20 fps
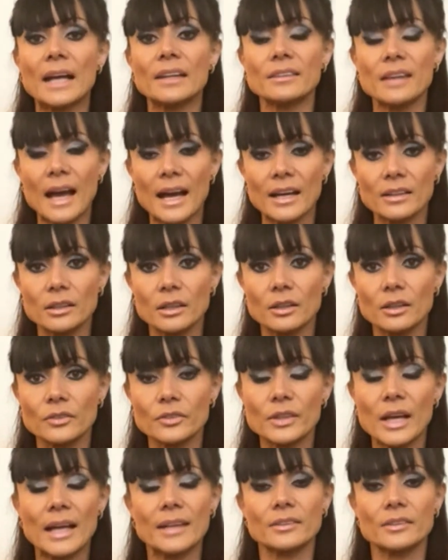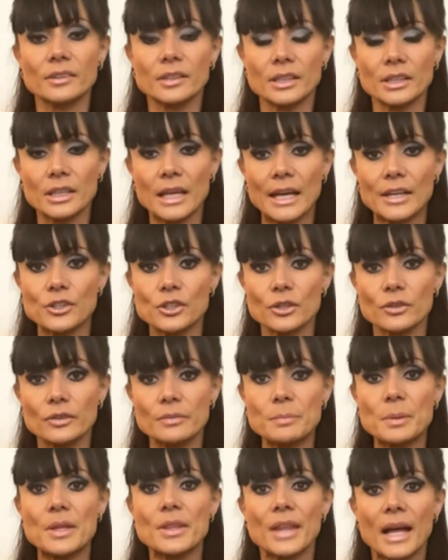and adults and
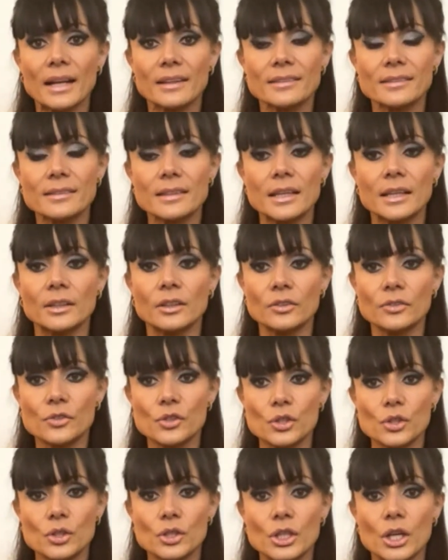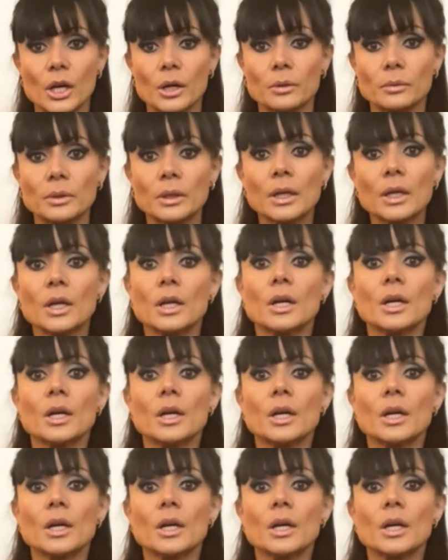teenagers, but that's in a studio.